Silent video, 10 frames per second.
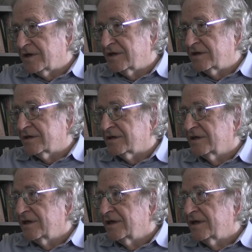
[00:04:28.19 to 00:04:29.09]

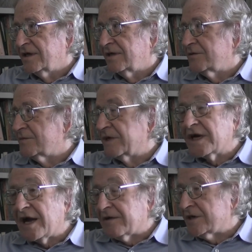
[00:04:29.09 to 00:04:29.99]
there was
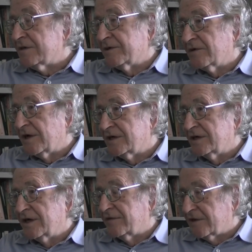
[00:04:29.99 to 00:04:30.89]
big Irish
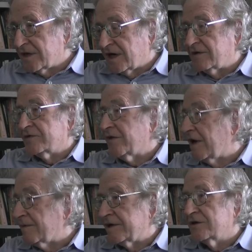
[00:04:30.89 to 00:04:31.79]
immigration after the Irish
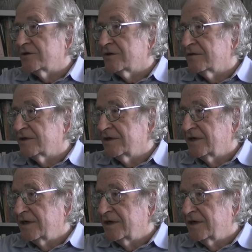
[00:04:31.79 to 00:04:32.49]
famine and so on.